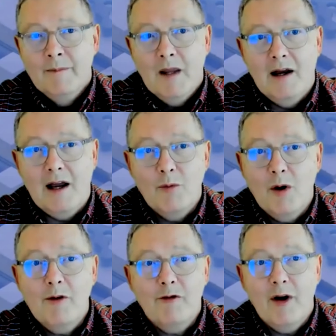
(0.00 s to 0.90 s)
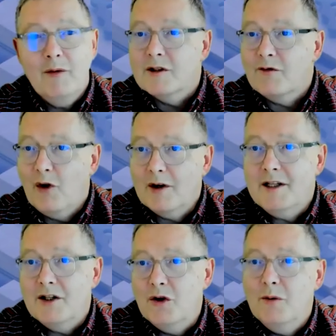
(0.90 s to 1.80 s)
And what we found is
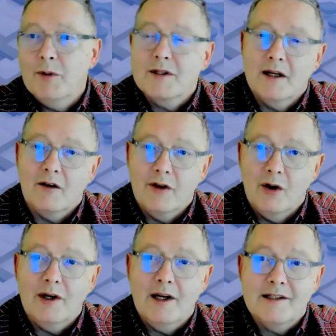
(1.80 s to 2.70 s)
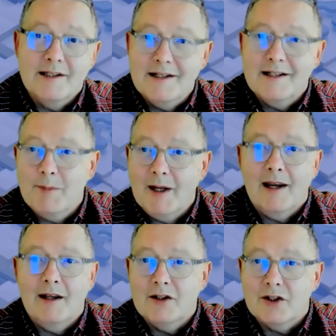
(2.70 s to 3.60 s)
42% of the audience didn't speak
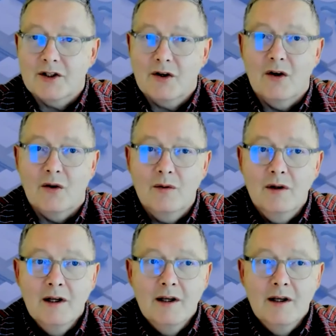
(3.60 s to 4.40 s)
English at all.